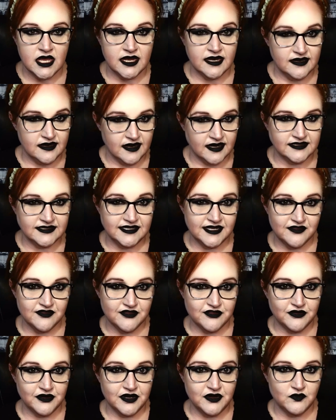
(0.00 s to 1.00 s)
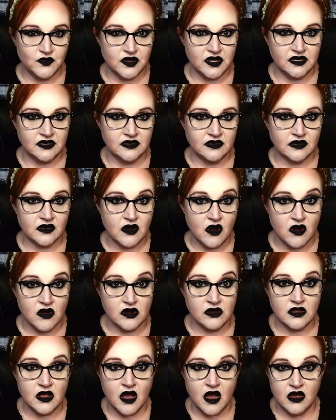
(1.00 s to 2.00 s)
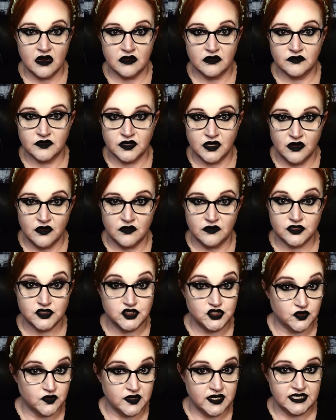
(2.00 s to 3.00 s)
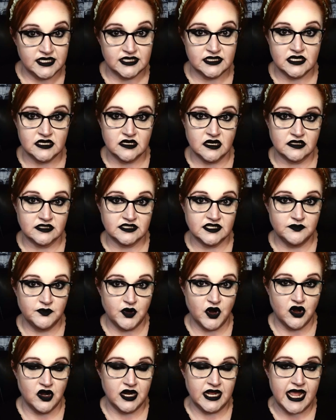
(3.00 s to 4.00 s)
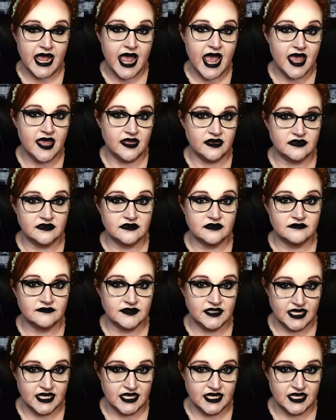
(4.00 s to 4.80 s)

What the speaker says: In 1931, Karl Otto Koch joined the Nazi Party and